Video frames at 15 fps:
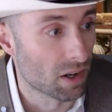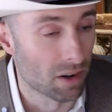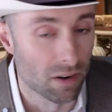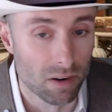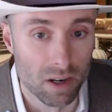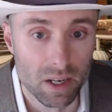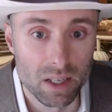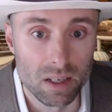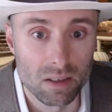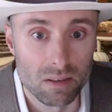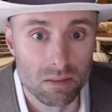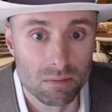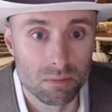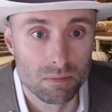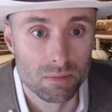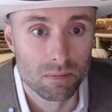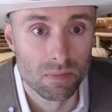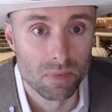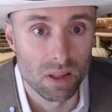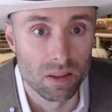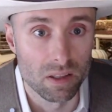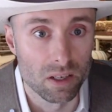Alrighty.
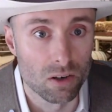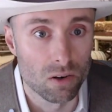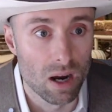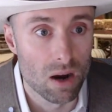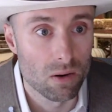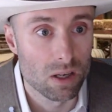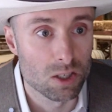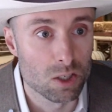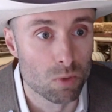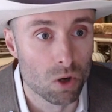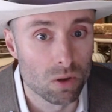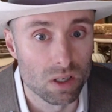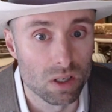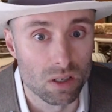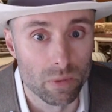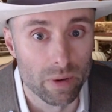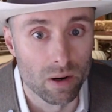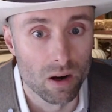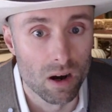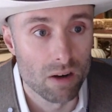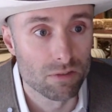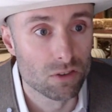The crowd has spoken. We
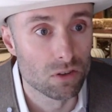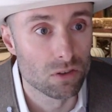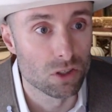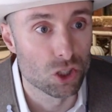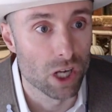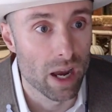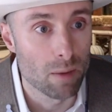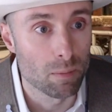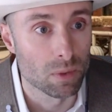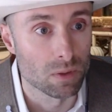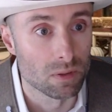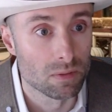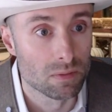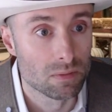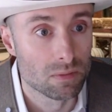are off to the chapel.